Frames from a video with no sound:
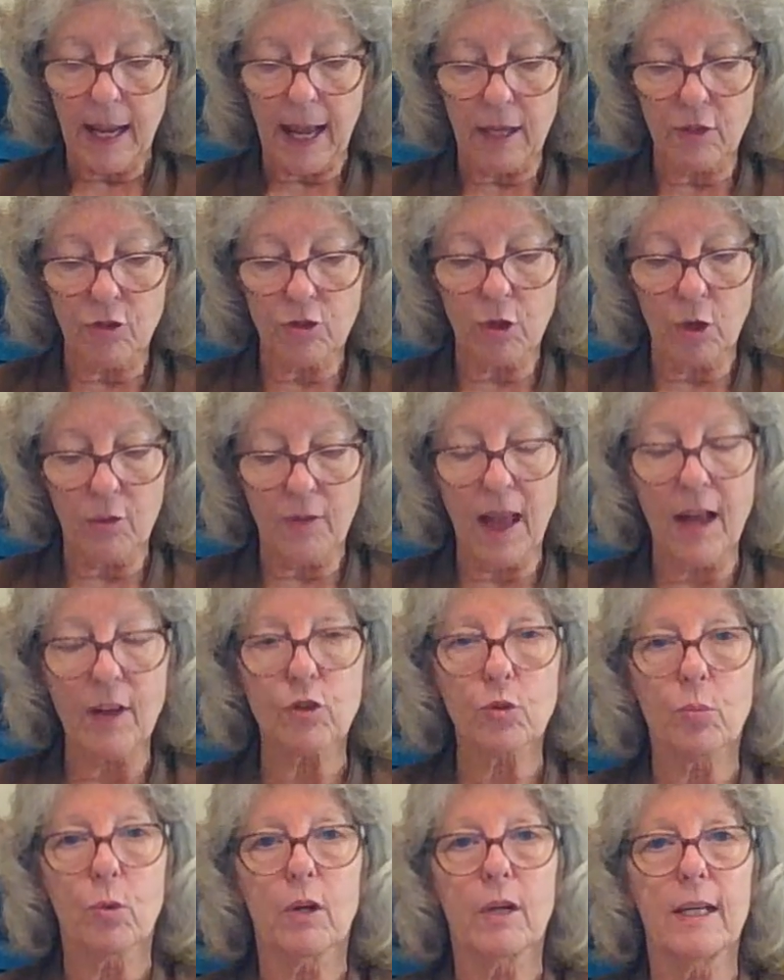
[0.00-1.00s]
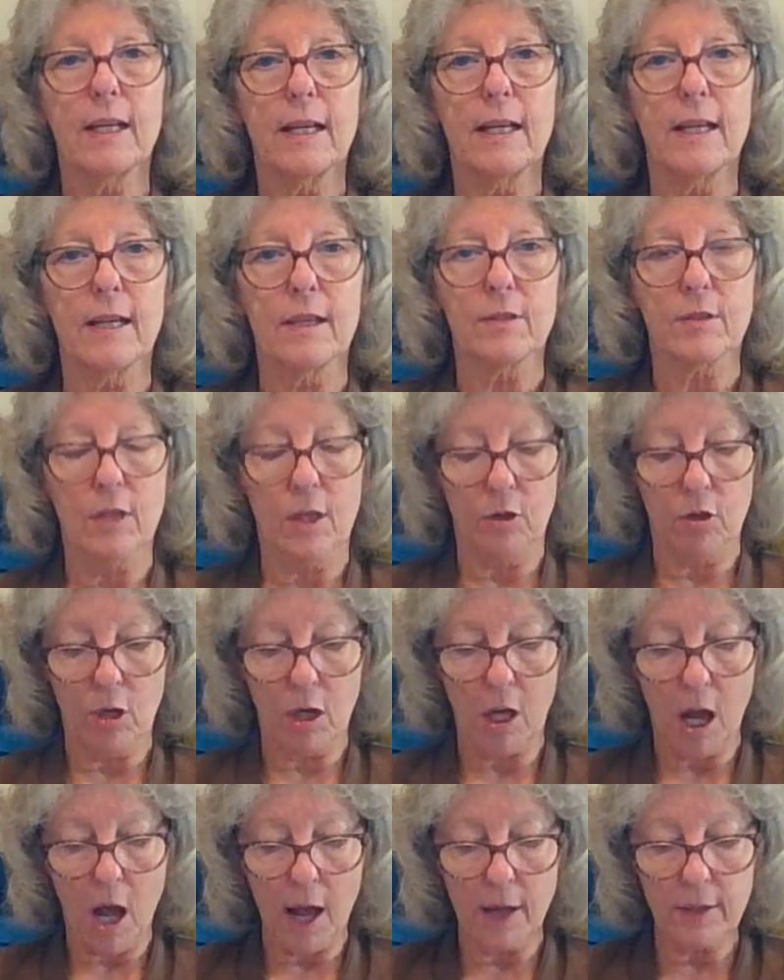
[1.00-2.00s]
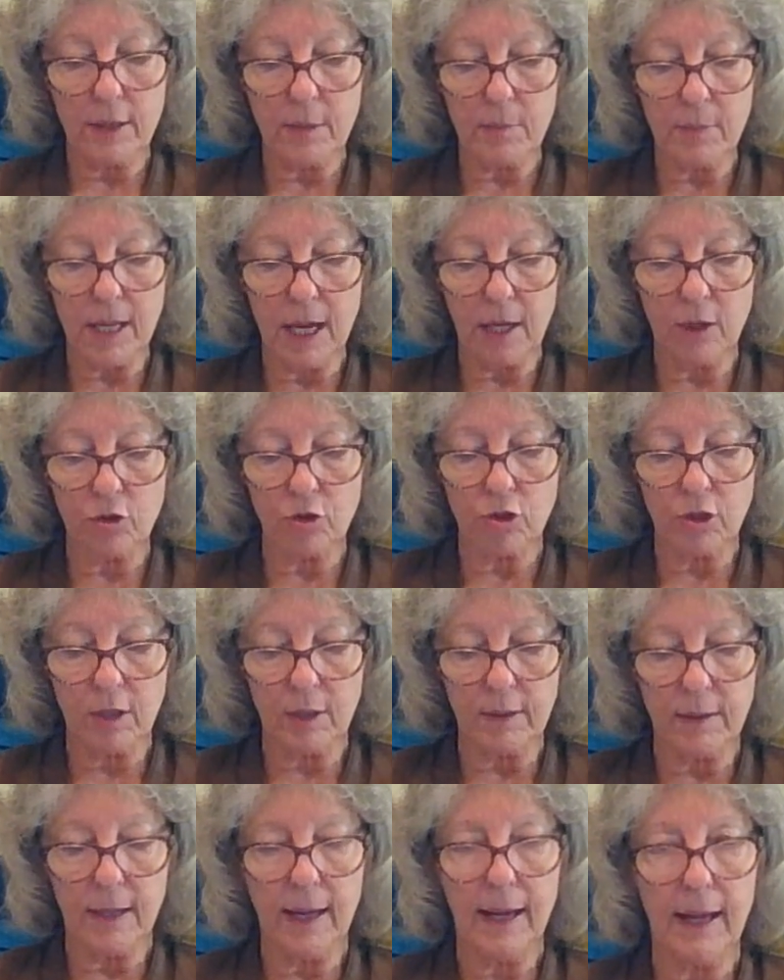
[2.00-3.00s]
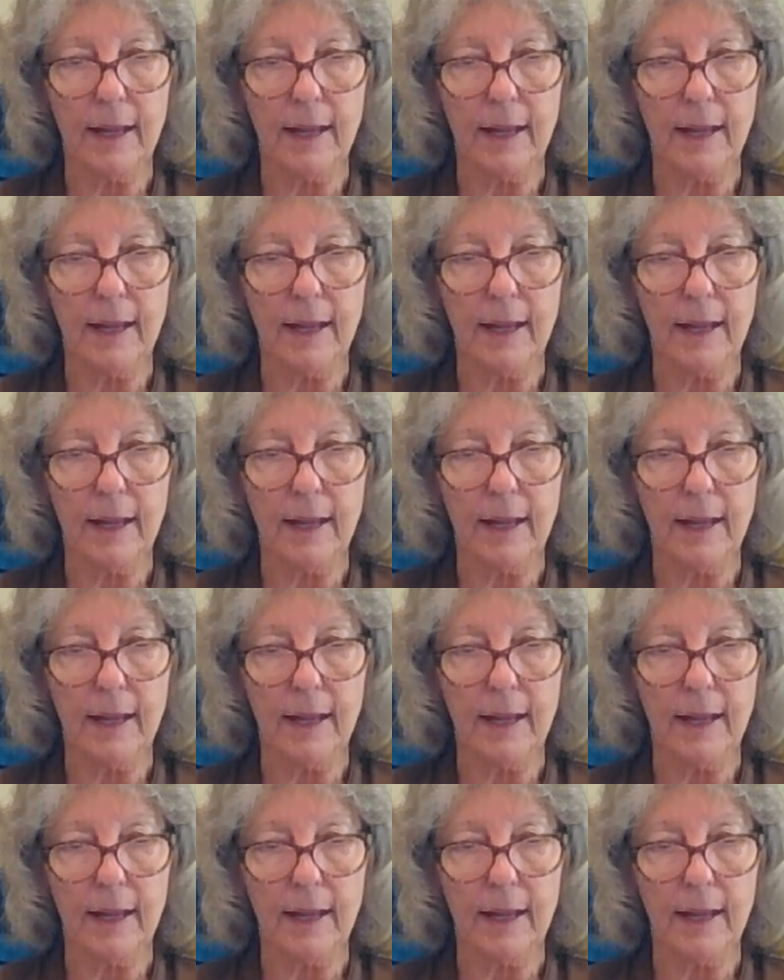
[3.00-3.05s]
and so that's where he is under condemnation